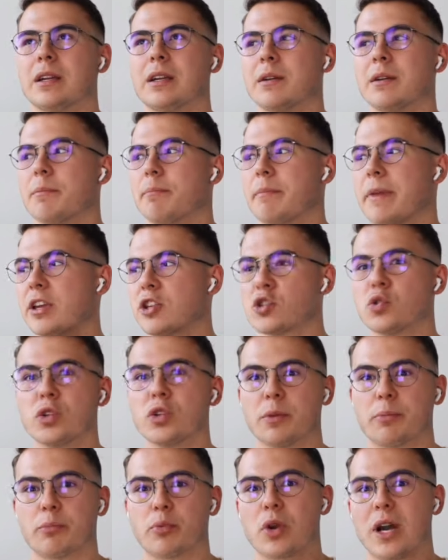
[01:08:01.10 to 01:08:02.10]
make sure
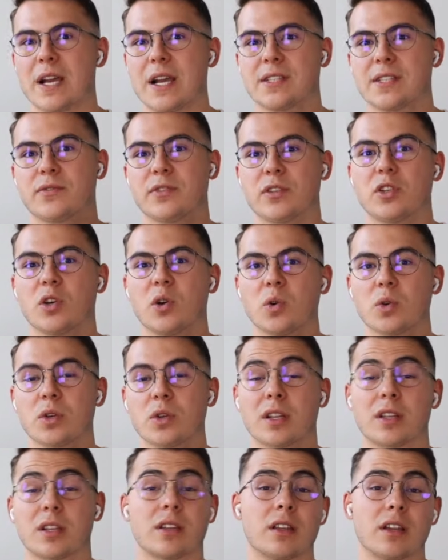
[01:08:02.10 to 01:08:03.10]
the price of the
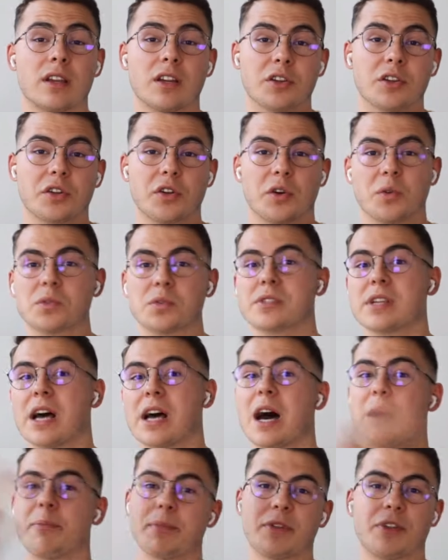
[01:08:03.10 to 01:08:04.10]
token goes
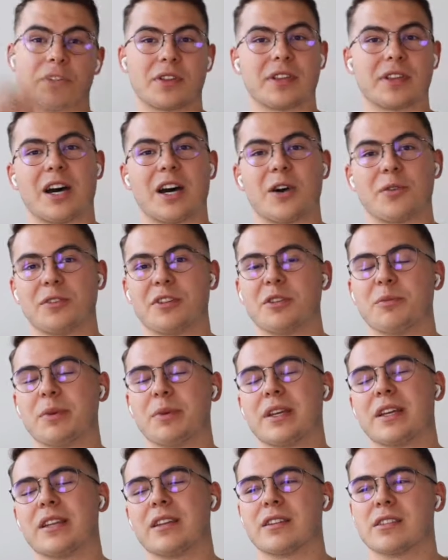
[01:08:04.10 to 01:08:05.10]
up and not down in the
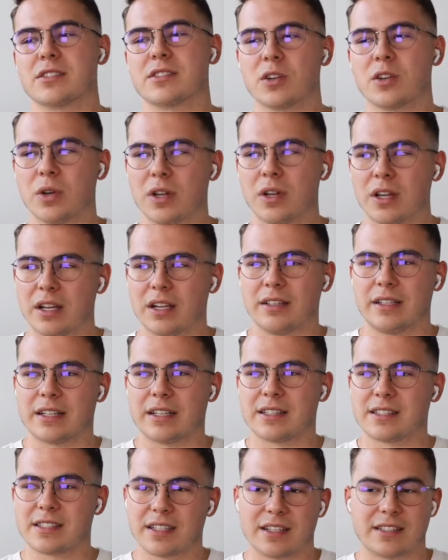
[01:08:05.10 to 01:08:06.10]
beginning? So
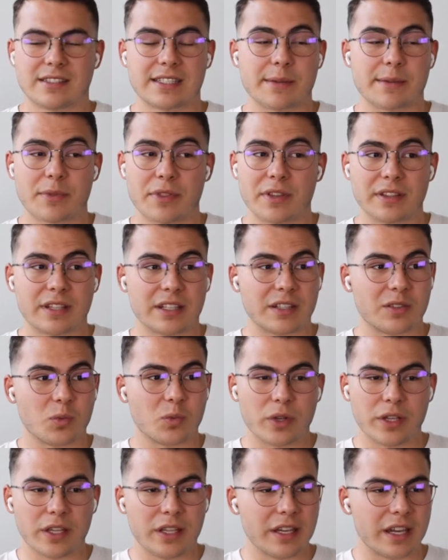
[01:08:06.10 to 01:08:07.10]
that's something that
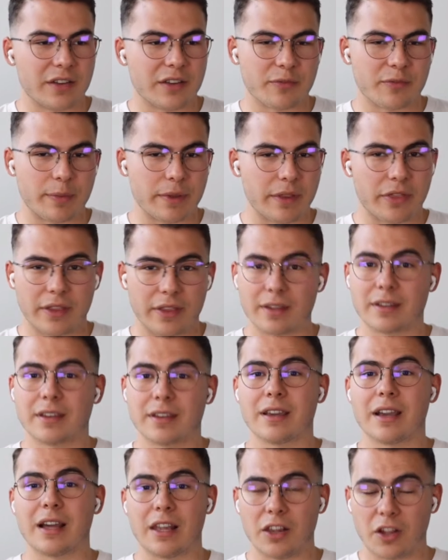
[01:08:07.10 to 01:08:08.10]
we have been thinking
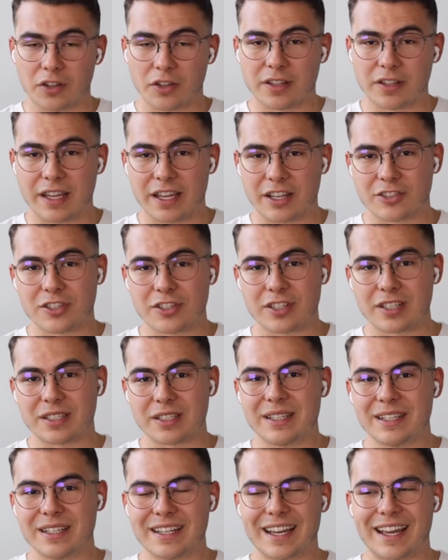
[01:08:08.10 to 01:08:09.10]
a lot, actually.
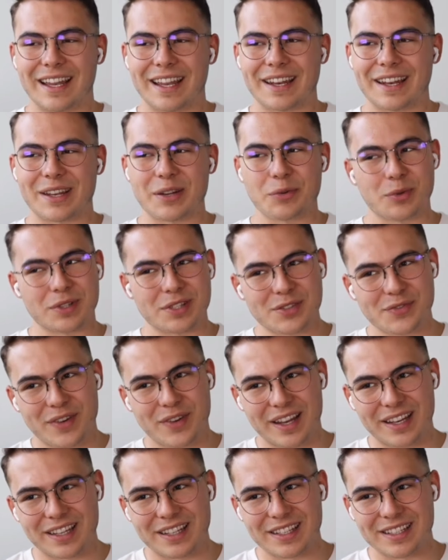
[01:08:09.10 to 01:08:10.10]
And what's
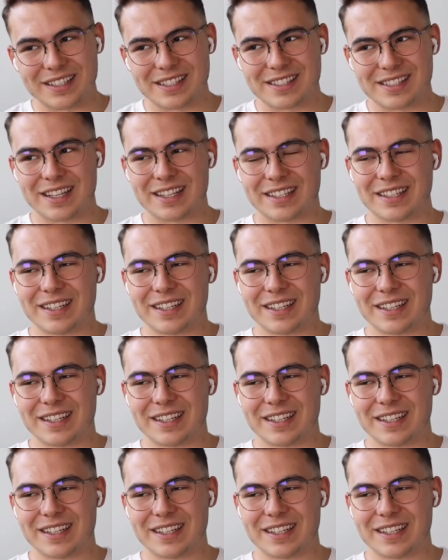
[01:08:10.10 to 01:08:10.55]
funny is that